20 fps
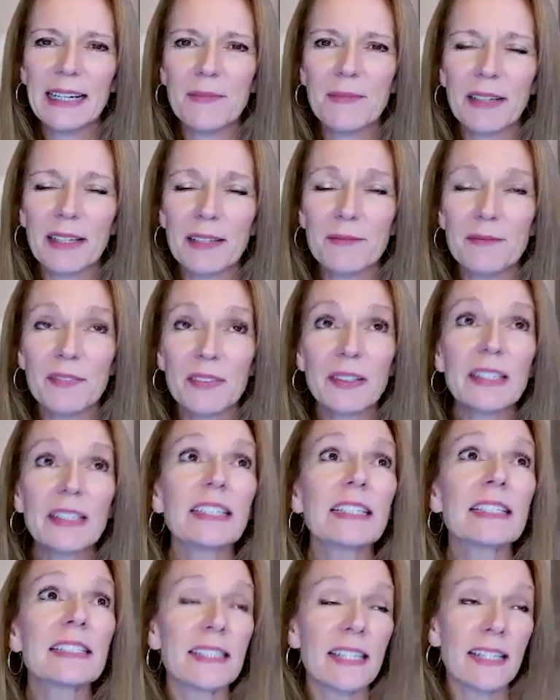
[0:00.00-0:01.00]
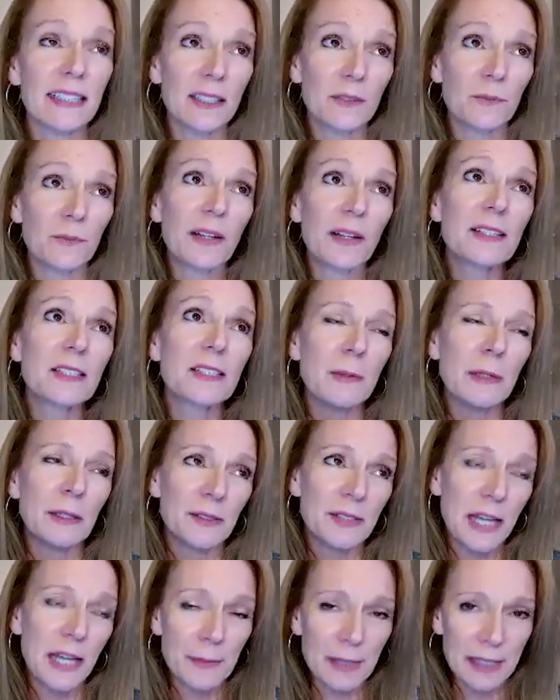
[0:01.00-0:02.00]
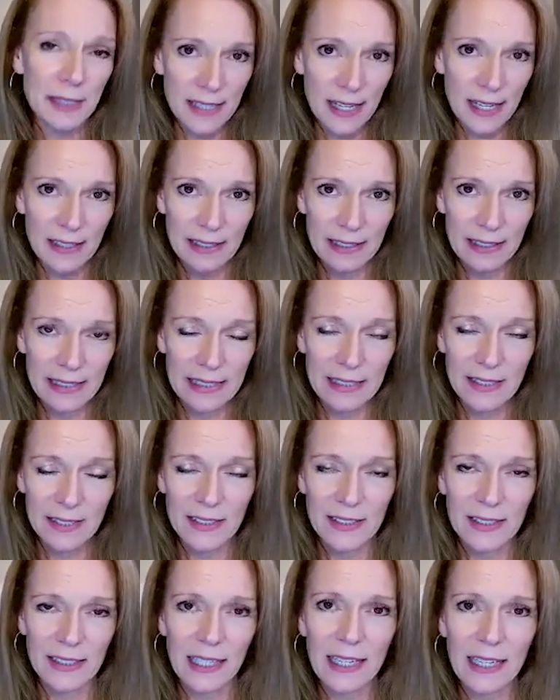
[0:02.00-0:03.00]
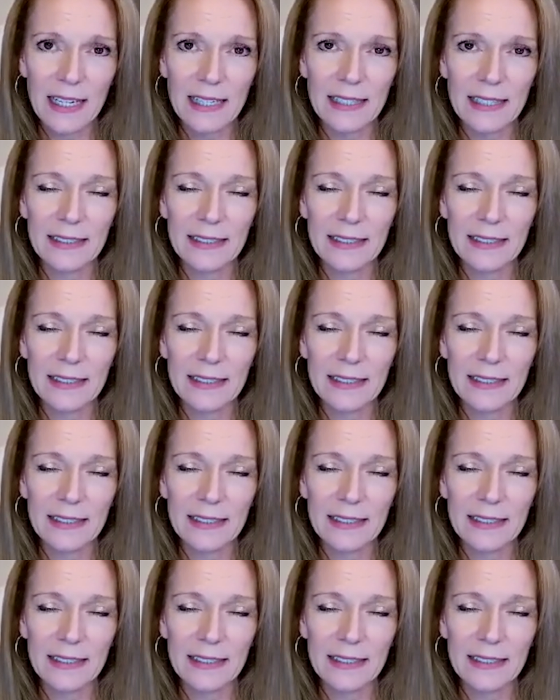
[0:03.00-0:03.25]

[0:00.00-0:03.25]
I'm very excited. One of the speakers I'm excited to hear